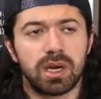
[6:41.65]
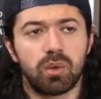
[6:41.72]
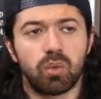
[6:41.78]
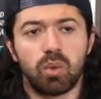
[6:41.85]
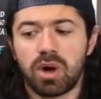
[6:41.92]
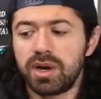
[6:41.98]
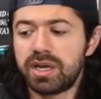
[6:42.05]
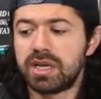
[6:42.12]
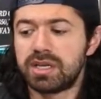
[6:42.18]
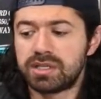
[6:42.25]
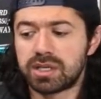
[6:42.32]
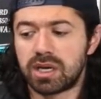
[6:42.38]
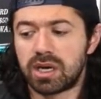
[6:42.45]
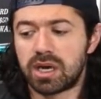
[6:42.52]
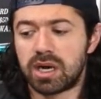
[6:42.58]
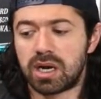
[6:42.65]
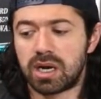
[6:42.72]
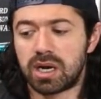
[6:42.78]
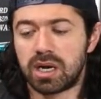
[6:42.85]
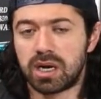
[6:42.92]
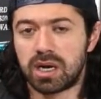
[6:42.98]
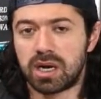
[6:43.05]
One is a,
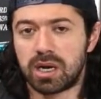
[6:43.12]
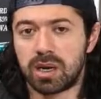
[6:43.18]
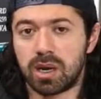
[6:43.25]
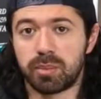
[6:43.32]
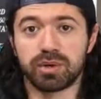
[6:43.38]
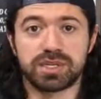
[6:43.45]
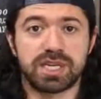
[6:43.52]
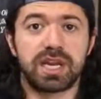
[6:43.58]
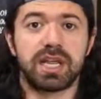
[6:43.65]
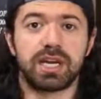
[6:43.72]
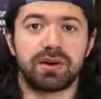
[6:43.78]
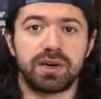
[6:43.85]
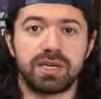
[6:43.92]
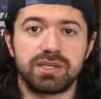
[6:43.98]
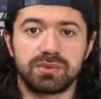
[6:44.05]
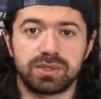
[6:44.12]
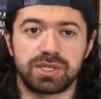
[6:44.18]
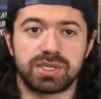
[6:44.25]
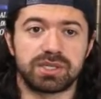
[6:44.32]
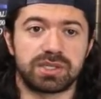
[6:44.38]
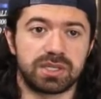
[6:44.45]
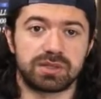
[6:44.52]
uh, uh, a percent increase, which
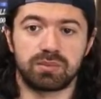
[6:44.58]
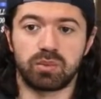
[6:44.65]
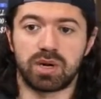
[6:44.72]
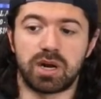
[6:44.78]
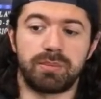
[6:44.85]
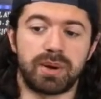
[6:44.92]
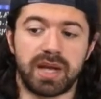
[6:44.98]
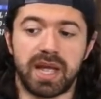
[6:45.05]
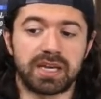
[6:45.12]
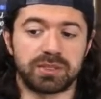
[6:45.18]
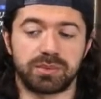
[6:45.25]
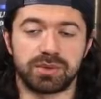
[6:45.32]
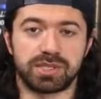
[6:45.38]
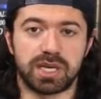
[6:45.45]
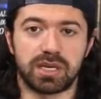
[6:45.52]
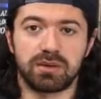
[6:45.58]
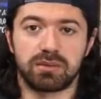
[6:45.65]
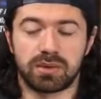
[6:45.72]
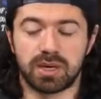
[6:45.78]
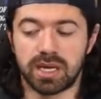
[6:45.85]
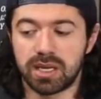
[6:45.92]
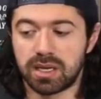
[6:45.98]
is this went up by X percent,
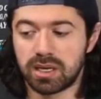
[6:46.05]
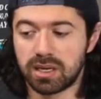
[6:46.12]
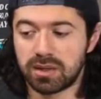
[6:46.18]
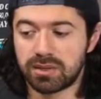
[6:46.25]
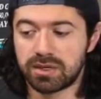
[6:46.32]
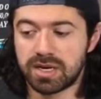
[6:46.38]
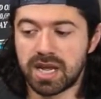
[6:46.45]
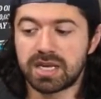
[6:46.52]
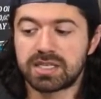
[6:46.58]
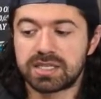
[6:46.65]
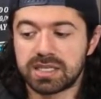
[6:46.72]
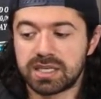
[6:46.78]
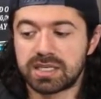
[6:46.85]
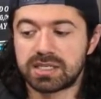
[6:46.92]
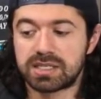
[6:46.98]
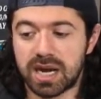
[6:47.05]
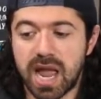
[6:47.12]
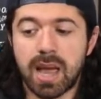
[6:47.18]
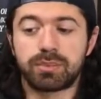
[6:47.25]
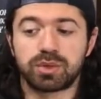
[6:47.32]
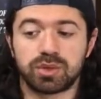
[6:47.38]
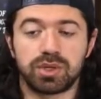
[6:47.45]
right? The next is an
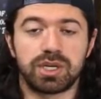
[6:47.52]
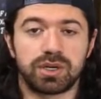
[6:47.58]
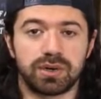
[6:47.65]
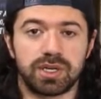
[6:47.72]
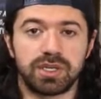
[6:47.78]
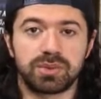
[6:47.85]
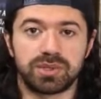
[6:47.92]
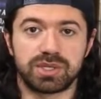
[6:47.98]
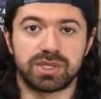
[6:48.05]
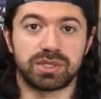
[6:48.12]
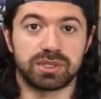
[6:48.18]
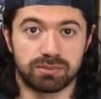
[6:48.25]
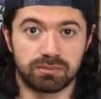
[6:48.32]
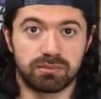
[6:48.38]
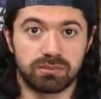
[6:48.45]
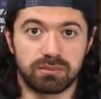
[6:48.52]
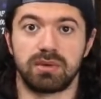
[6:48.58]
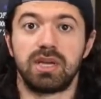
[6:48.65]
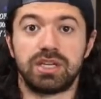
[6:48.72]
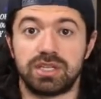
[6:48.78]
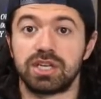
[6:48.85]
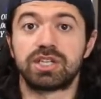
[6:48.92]
absolute increase, which is
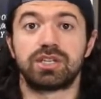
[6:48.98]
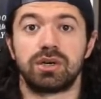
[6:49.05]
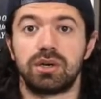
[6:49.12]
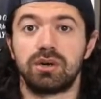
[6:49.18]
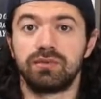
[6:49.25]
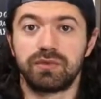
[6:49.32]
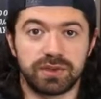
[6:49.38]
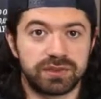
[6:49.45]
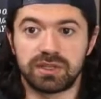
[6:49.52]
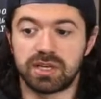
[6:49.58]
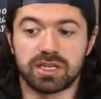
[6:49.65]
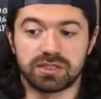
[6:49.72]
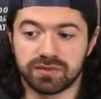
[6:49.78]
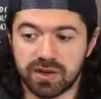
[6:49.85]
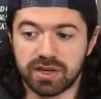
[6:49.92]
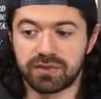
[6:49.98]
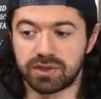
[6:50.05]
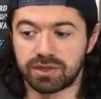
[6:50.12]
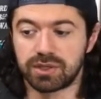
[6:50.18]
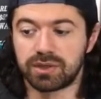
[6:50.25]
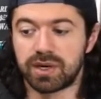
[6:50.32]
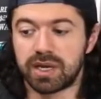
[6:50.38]
additional
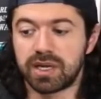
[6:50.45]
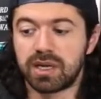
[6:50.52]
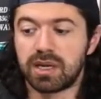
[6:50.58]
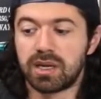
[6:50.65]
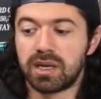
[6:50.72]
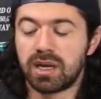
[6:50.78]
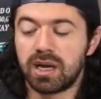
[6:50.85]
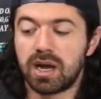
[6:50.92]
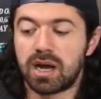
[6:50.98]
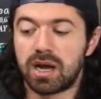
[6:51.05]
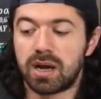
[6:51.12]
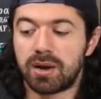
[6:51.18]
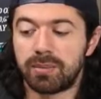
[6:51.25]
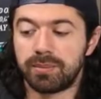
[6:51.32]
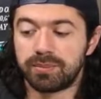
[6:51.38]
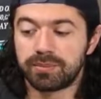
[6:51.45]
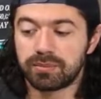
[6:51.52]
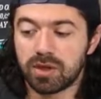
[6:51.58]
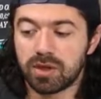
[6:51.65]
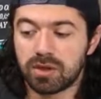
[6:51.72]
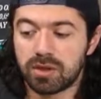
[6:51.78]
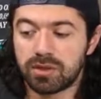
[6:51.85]
15,500, right? Um,
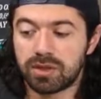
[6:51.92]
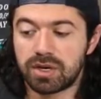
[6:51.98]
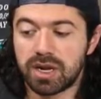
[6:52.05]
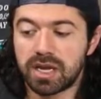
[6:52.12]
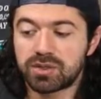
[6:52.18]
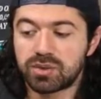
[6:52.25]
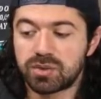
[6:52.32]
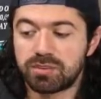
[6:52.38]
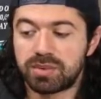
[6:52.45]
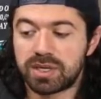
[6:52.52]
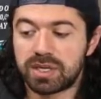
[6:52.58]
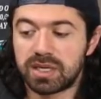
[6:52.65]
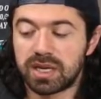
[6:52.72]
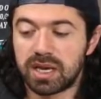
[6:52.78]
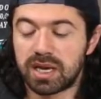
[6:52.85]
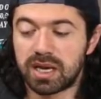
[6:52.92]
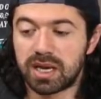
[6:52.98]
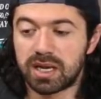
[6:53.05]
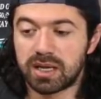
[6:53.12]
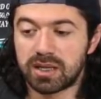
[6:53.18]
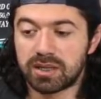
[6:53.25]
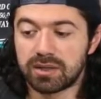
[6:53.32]
the next would be
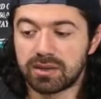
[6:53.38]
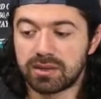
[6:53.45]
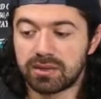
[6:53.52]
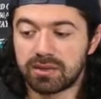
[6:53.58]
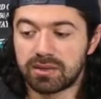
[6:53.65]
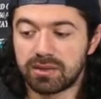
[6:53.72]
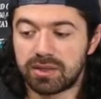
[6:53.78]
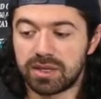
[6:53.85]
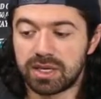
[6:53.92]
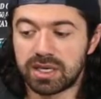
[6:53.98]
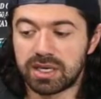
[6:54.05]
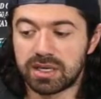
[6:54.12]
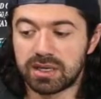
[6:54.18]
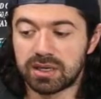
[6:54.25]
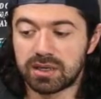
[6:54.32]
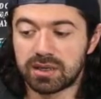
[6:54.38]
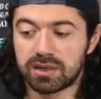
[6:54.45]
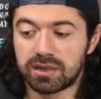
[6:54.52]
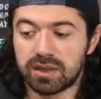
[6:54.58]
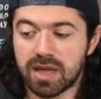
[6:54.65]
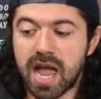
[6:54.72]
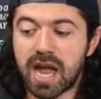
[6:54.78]
uh, the
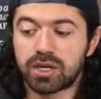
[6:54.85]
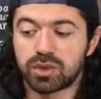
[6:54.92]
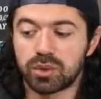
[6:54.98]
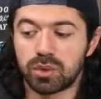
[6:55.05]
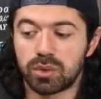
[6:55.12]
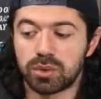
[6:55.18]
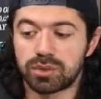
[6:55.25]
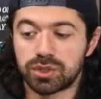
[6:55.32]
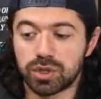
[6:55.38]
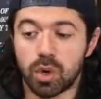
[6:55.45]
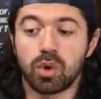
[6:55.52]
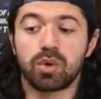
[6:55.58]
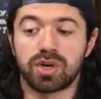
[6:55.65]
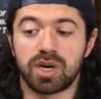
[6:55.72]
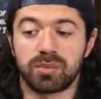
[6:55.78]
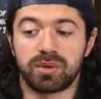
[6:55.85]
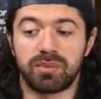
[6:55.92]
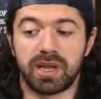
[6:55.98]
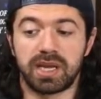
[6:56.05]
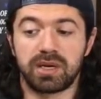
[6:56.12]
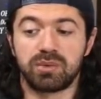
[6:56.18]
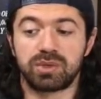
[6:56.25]
actual total number
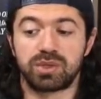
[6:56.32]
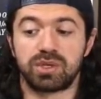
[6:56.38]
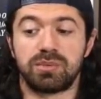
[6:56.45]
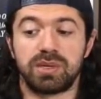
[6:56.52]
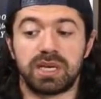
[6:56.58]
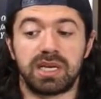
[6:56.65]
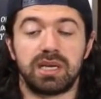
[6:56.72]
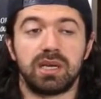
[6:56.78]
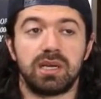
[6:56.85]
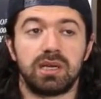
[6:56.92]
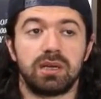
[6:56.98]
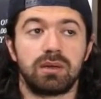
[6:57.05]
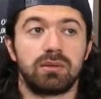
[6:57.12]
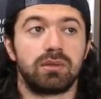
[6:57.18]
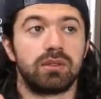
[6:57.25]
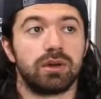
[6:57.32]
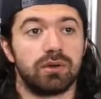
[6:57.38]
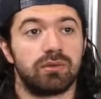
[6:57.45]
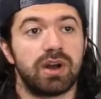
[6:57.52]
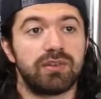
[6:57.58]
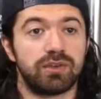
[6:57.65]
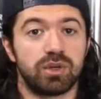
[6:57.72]
made, which would be their
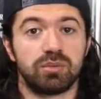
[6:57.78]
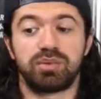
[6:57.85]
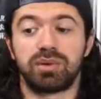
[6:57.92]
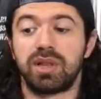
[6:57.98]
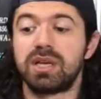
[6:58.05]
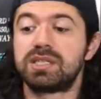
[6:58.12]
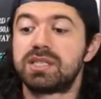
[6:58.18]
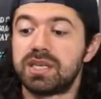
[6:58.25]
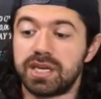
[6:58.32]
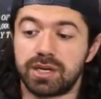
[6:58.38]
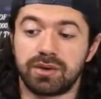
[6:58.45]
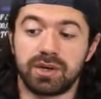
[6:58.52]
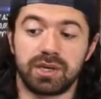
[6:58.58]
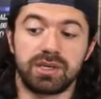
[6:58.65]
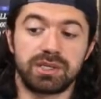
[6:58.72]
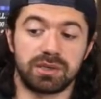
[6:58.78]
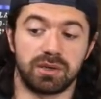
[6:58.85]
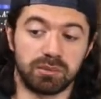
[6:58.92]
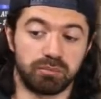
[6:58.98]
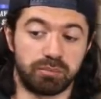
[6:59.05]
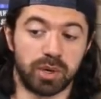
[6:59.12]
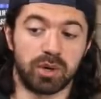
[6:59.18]
revenue plus the increase,
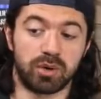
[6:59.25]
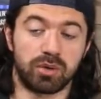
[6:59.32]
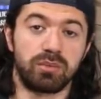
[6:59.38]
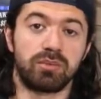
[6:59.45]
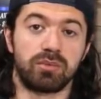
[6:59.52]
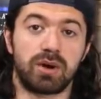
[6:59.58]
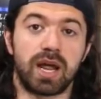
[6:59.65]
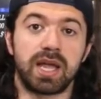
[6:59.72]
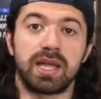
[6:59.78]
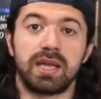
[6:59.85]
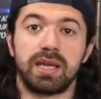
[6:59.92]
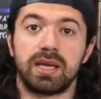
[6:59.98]
boom, right?